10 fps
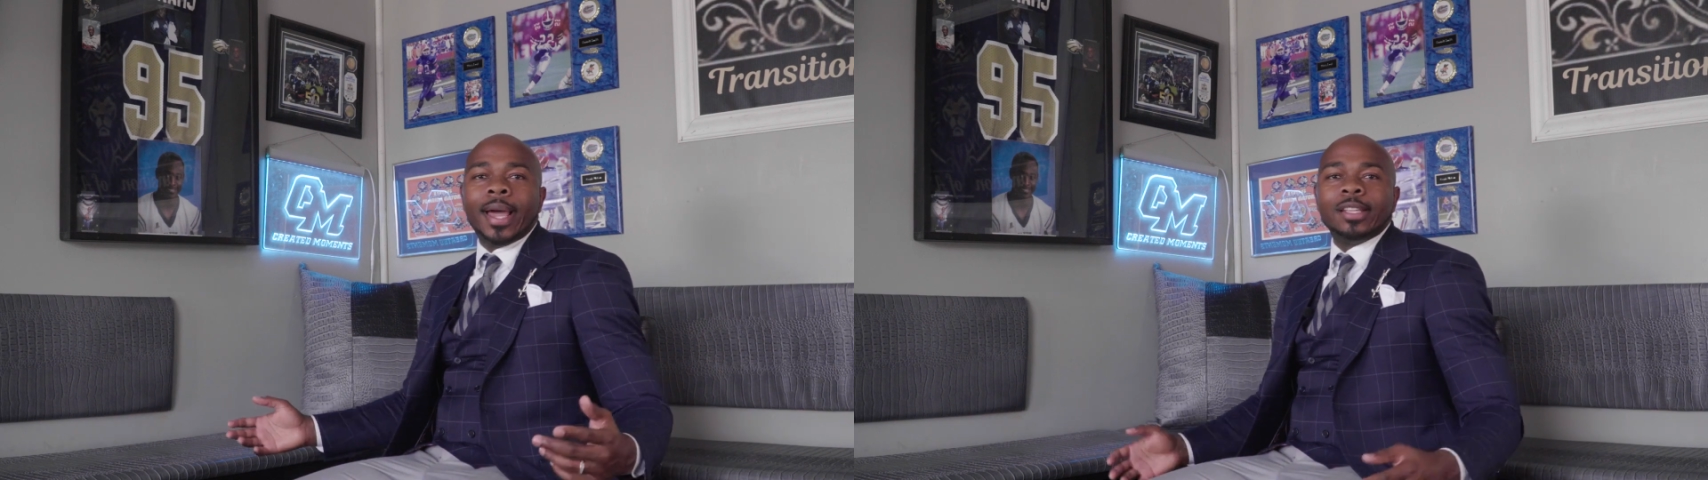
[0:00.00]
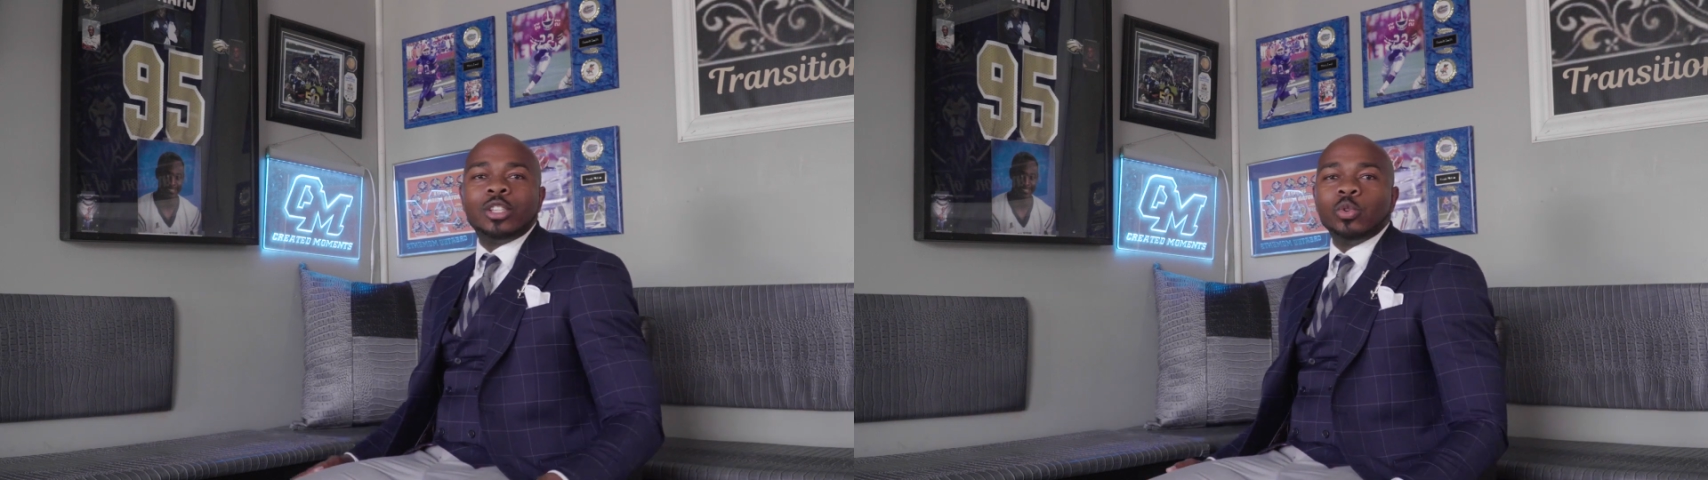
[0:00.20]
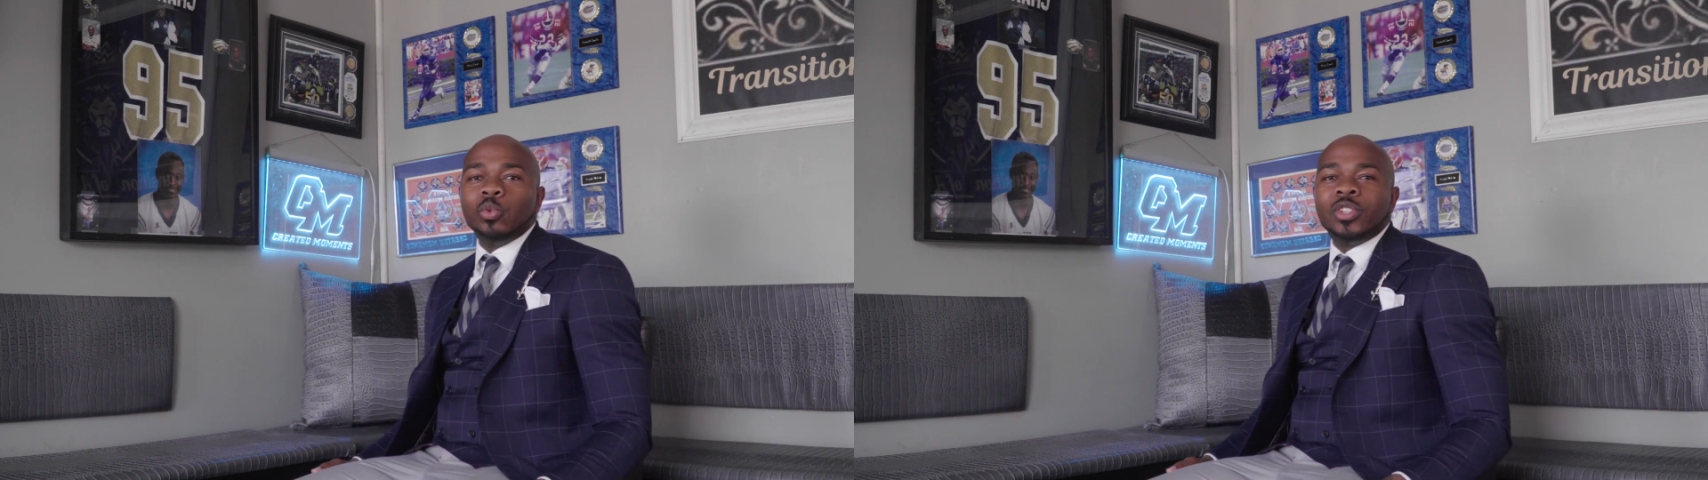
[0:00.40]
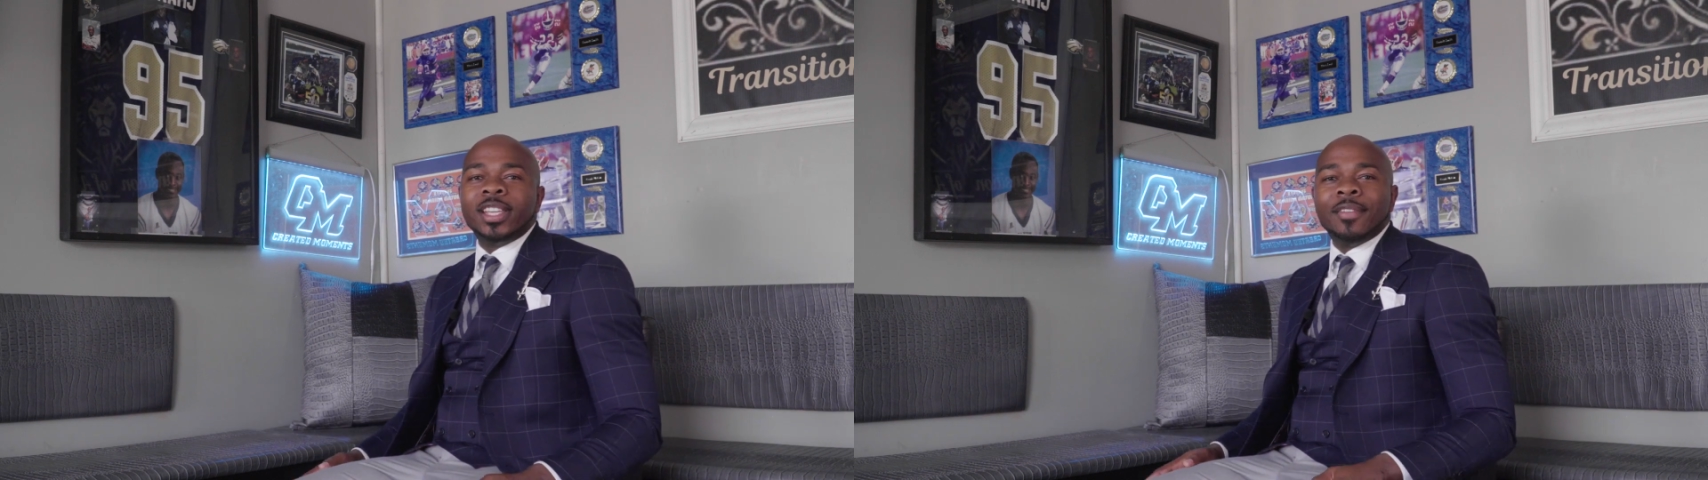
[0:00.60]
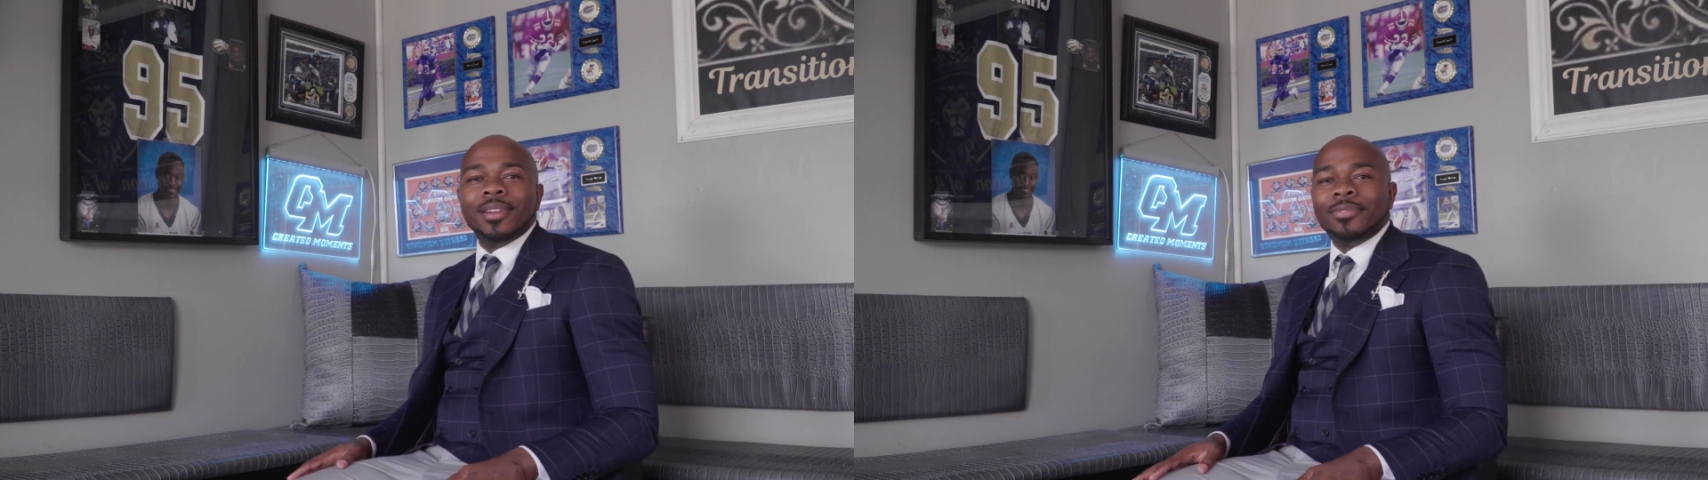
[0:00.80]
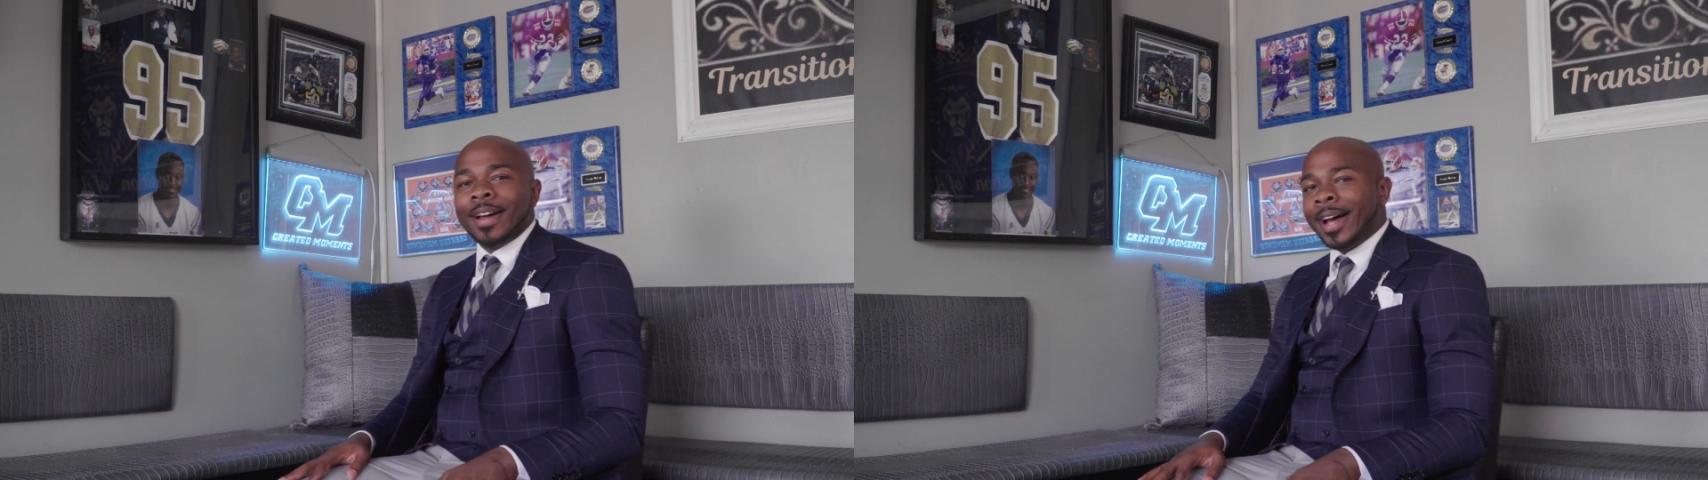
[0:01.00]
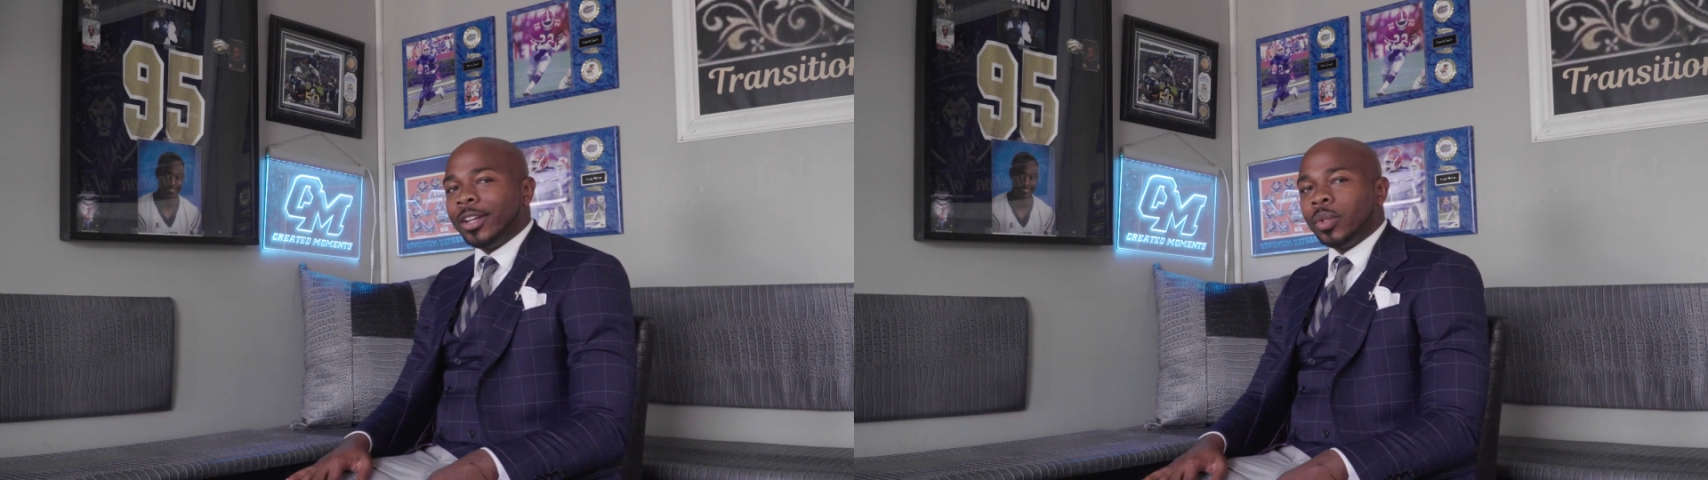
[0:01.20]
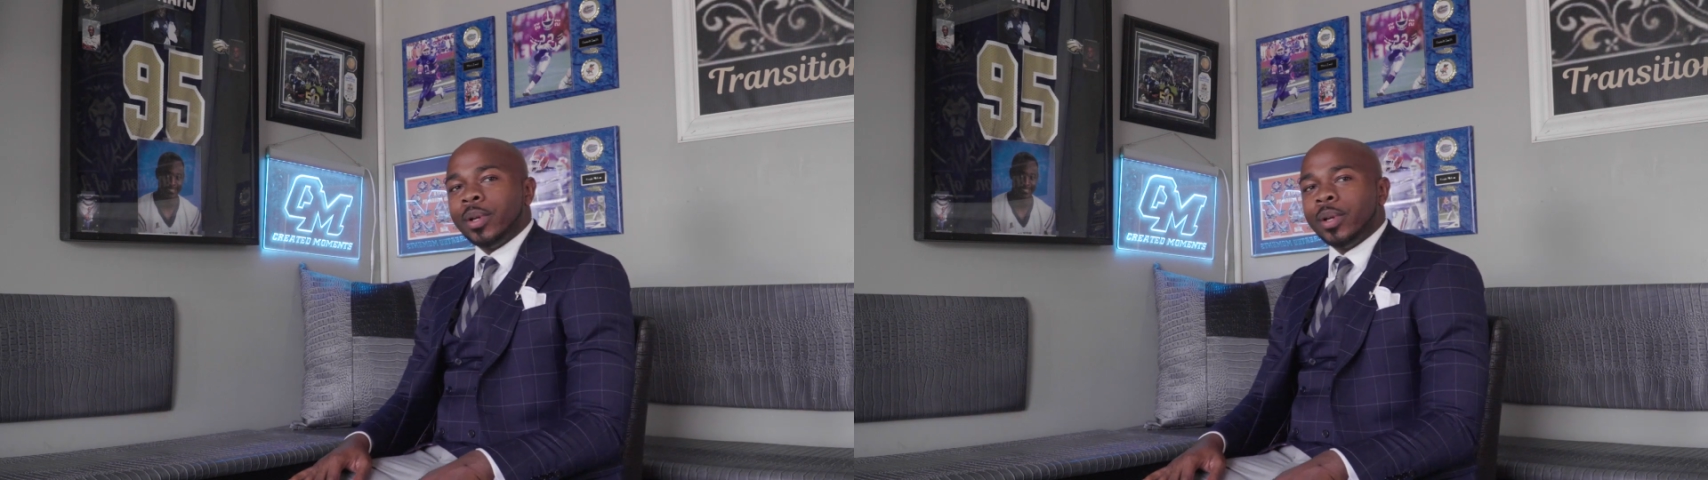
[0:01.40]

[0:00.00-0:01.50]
like $275,